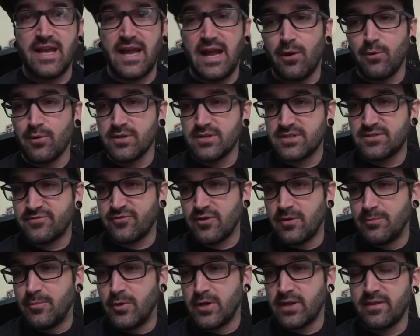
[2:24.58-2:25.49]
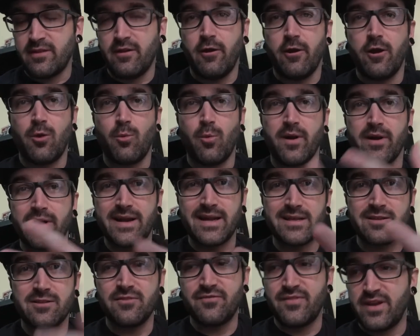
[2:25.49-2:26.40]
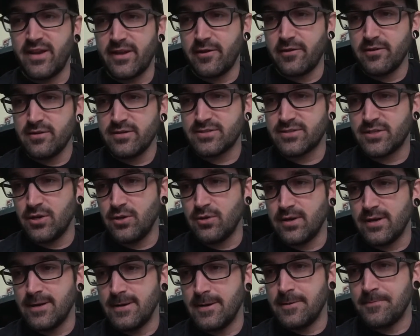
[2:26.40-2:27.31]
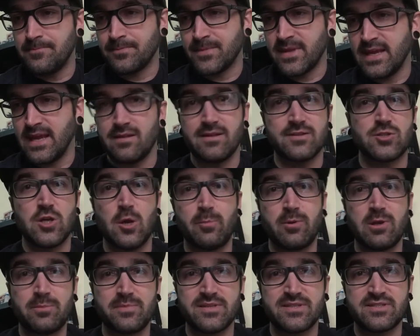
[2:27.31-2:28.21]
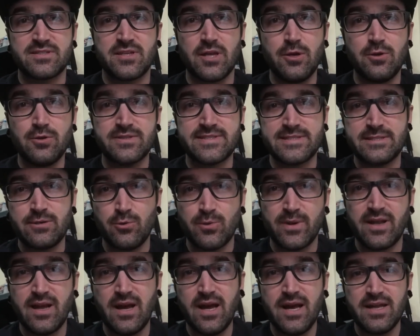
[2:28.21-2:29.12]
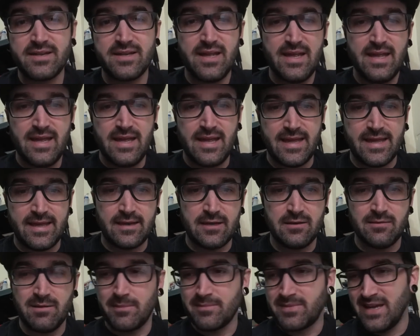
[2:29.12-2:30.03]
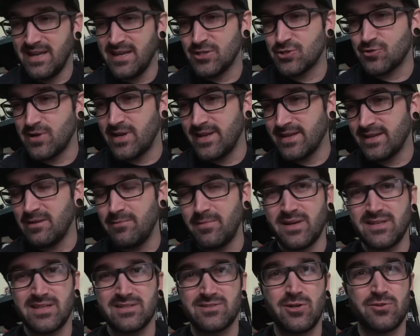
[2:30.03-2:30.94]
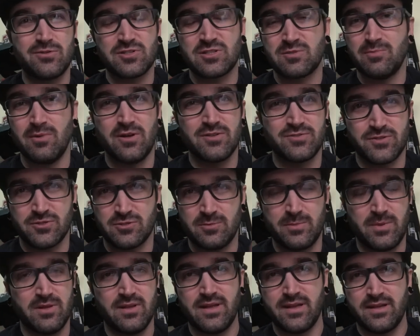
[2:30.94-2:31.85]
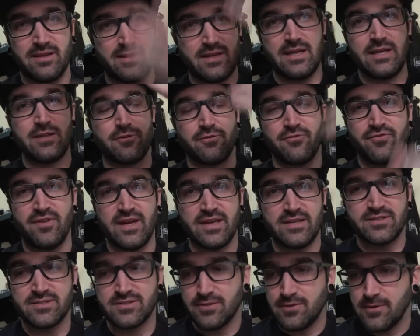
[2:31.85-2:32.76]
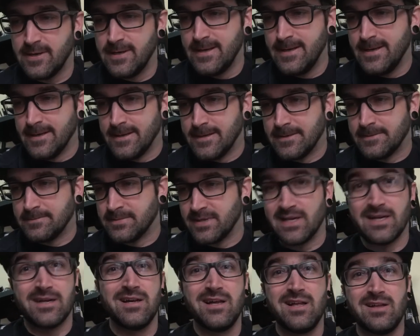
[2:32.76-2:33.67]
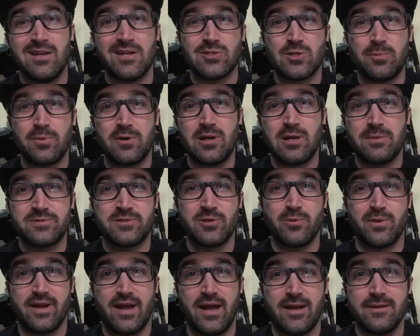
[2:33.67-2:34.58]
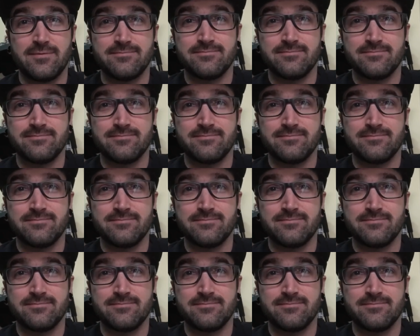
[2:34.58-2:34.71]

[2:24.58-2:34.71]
hours from putting the hardware into the vinegar, so yeah, let's open up this tote, see what we got, and I'm kind of dreading it because I know the smell is just going to be like in your face, so yeah, let's open it up, see what we got.